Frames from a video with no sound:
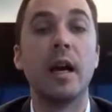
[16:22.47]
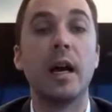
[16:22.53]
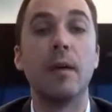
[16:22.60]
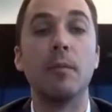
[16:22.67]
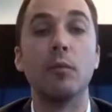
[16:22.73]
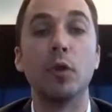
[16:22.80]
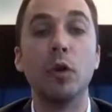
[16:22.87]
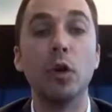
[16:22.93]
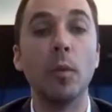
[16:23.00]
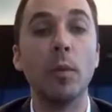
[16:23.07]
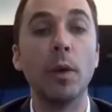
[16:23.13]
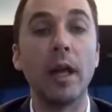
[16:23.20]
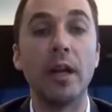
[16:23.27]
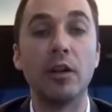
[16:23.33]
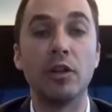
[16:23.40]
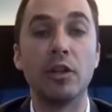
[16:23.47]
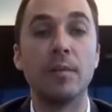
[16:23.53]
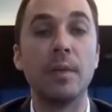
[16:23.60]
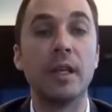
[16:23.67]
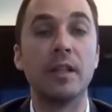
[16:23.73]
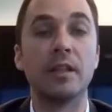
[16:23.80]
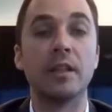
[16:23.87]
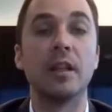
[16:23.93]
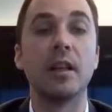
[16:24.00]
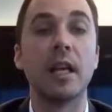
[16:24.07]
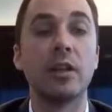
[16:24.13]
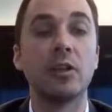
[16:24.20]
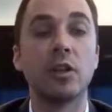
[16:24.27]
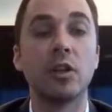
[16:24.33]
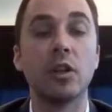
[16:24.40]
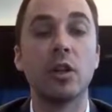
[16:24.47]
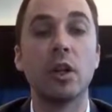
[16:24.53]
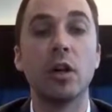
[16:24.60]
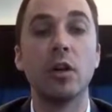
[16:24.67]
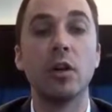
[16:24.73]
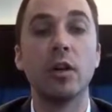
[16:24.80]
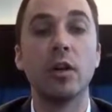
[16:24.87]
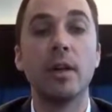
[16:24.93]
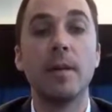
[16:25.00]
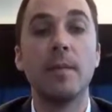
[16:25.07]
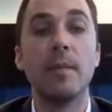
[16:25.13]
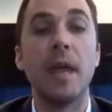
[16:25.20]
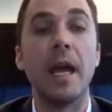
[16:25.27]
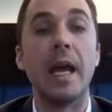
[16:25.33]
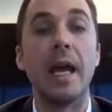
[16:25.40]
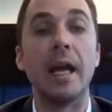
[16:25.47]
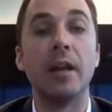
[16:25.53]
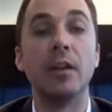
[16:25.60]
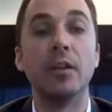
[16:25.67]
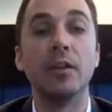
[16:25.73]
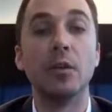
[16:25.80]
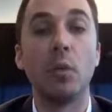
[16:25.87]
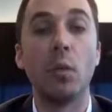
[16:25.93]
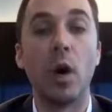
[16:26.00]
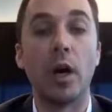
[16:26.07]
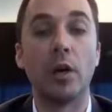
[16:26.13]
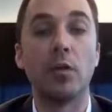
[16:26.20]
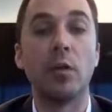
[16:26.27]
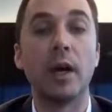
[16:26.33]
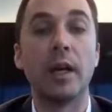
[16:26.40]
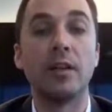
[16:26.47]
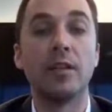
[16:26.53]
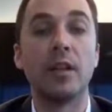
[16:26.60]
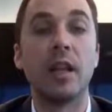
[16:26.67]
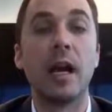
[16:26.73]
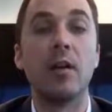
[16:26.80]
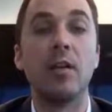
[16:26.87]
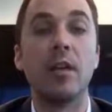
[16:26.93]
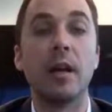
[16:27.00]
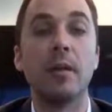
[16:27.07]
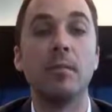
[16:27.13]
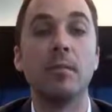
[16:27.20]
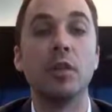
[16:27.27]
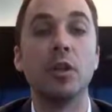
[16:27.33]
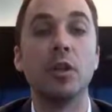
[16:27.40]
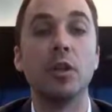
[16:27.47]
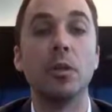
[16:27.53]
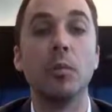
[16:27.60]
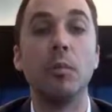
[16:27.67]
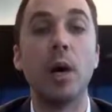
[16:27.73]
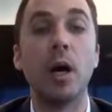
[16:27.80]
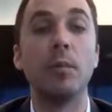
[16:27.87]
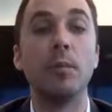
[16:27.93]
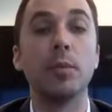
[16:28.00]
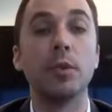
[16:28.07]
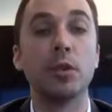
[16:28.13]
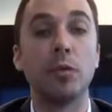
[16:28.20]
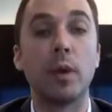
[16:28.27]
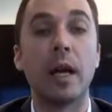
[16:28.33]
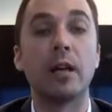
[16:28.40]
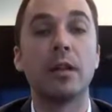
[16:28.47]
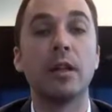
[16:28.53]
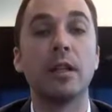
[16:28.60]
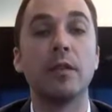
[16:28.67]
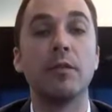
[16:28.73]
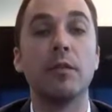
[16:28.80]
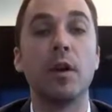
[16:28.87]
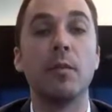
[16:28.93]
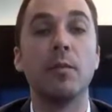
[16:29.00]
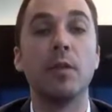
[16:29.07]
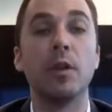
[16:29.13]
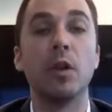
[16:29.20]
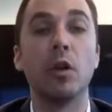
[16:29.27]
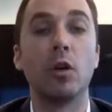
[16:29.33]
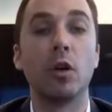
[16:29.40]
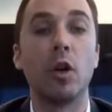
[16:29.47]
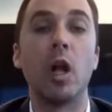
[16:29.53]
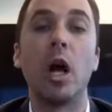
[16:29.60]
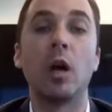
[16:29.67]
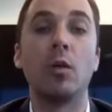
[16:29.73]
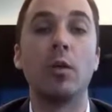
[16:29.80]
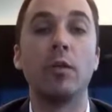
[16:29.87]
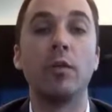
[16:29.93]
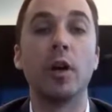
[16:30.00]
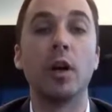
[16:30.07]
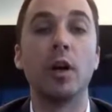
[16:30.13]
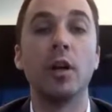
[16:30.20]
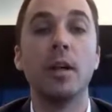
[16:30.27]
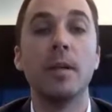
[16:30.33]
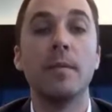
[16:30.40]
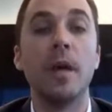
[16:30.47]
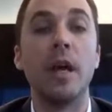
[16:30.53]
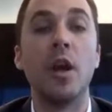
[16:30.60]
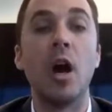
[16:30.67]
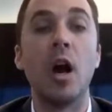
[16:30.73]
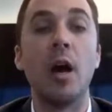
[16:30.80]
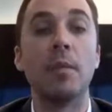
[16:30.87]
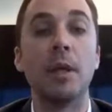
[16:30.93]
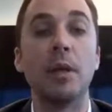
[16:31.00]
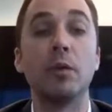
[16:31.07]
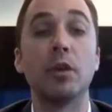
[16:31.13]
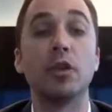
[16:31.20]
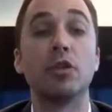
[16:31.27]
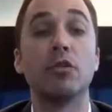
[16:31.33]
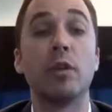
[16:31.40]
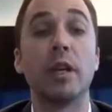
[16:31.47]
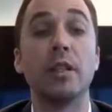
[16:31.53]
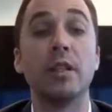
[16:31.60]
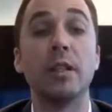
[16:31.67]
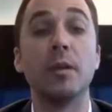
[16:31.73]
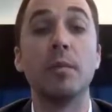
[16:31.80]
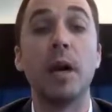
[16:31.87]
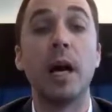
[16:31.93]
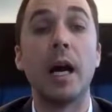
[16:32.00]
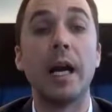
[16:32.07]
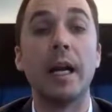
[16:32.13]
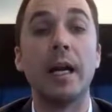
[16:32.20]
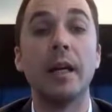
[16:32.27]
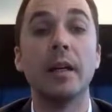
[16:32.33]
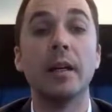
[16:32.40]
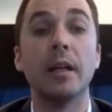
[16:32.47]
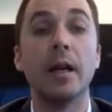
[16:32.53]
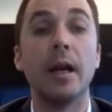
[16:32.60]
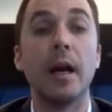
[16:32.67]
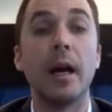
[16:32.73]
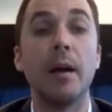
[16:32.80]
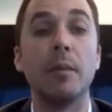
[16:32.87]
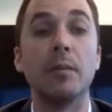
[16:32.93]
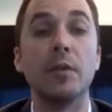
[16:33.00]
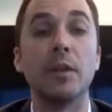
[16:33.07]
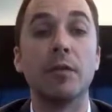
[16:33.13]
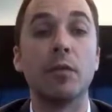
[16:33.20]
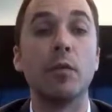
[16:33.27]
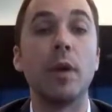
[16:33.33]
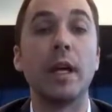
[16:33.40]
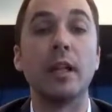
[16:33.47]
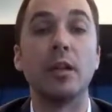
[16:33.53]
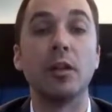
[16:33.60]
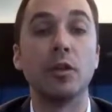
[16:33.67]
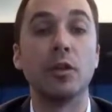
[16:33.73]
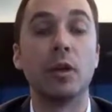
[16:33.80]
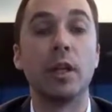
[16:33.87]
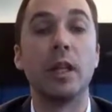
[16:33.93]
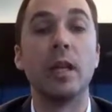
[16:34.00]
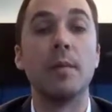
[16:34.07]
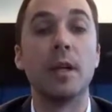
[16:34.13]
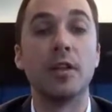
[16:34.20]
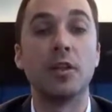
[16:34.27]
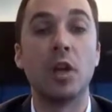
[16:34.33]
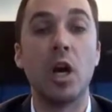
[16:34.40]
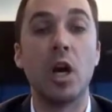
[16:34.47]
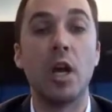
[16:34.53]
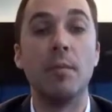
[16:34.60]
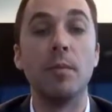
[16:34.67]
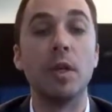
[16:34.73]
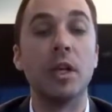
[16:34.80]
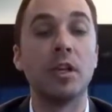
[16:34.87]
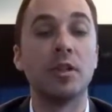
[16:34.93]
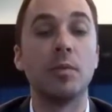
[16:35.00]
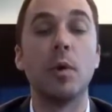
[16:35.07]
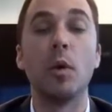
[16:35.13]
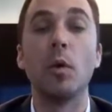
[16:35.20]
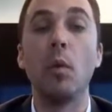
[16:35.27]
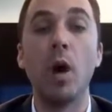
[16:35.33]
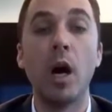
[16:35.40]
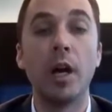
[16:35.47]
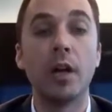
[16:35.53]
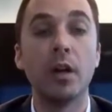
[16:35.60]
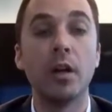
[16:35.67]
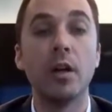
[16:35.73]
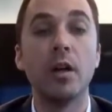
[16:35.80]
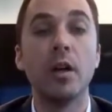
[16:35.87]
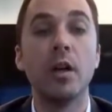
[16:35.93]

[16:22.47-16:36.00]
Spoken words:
Renewable energy meets the electrical load, and water rights allow them to pump directly from the local aquifer and not be restricted by different regulatory limits on municipal water